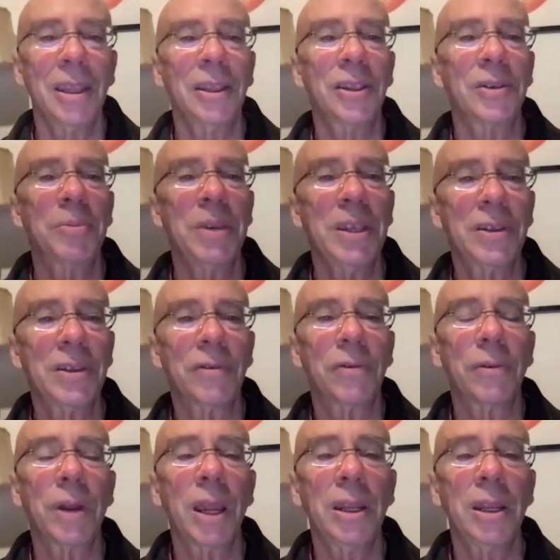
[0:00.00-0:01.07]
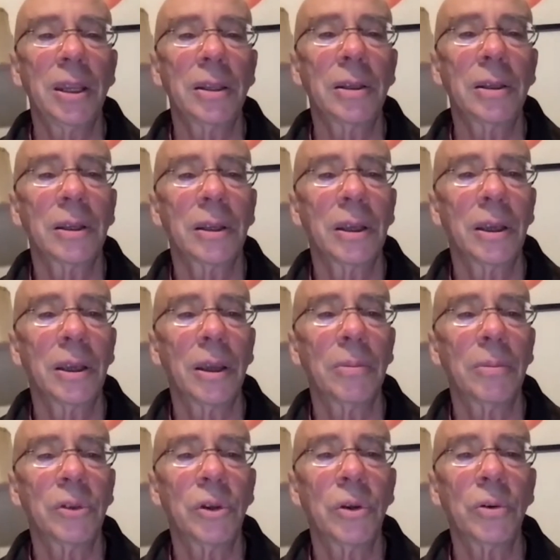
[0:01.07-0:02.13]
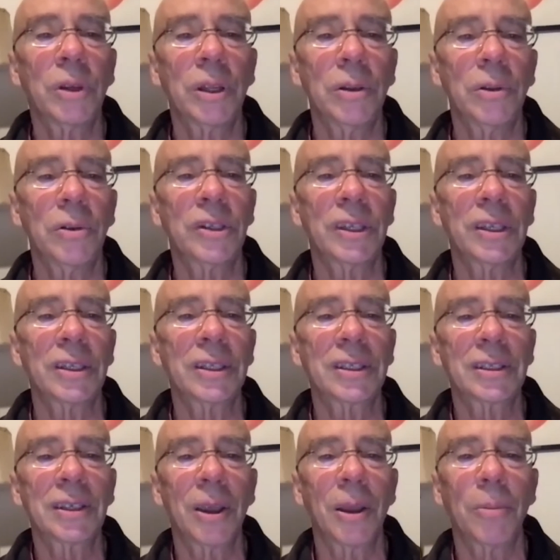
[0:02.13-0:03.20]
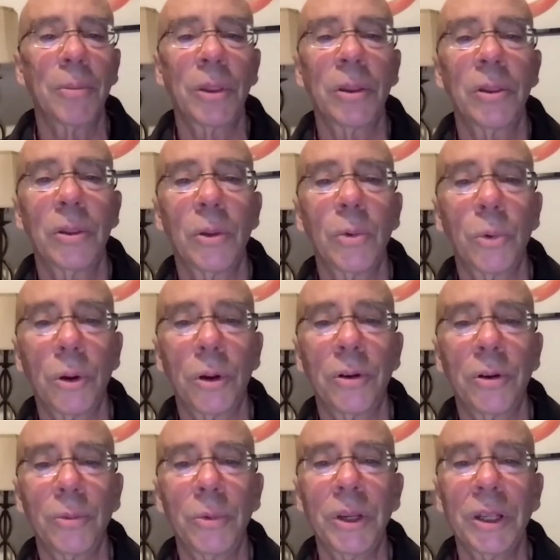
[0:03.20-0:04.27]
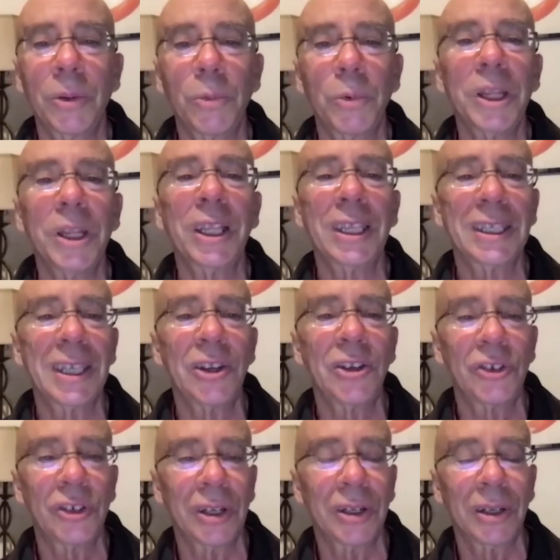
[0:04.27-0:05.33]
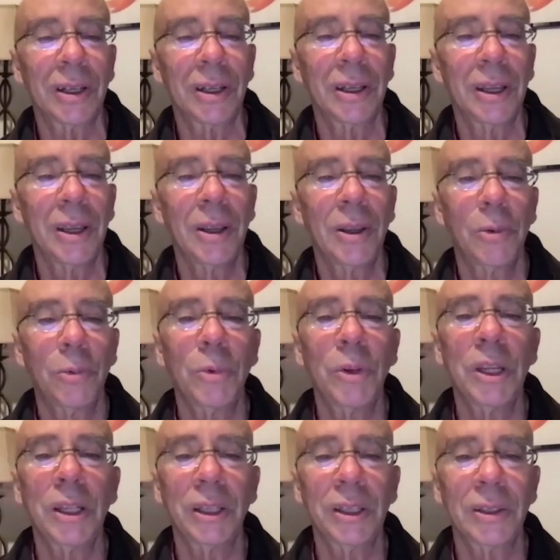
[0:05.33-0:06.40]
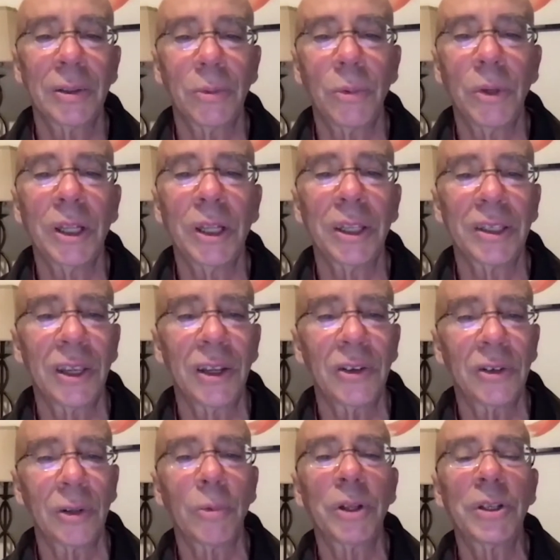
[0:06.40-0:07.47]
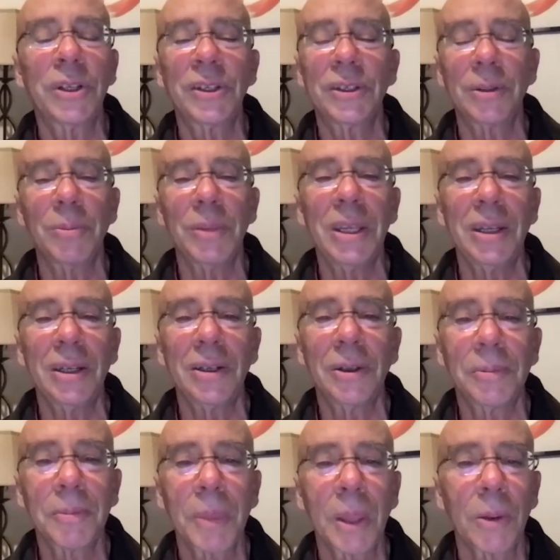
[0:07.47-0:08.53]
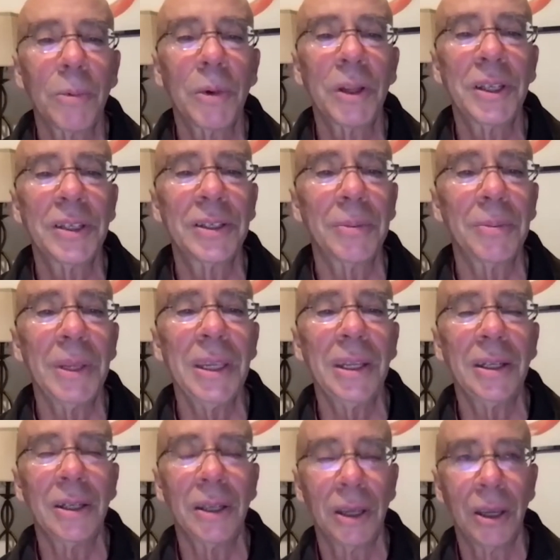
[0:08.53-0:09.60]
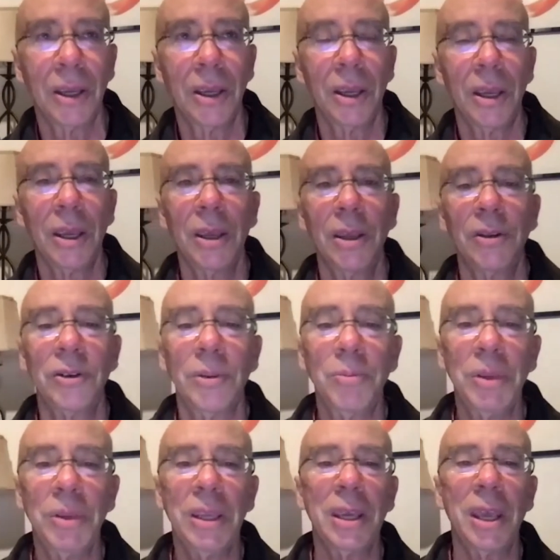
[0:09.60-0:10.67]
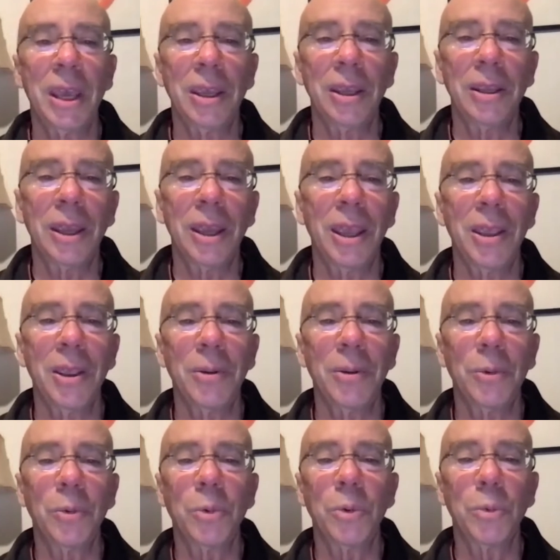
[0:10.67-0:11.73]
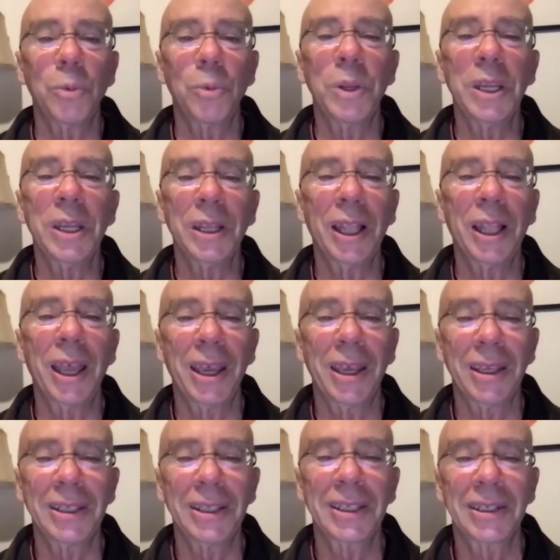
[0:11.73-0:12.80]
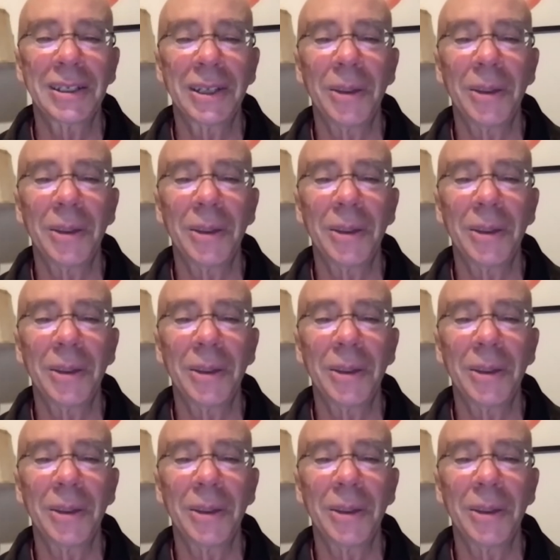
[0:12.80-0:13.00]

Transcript: piece of writing, Dogen uses the word realization. Realization. What does it mean? What does it mean to be a realized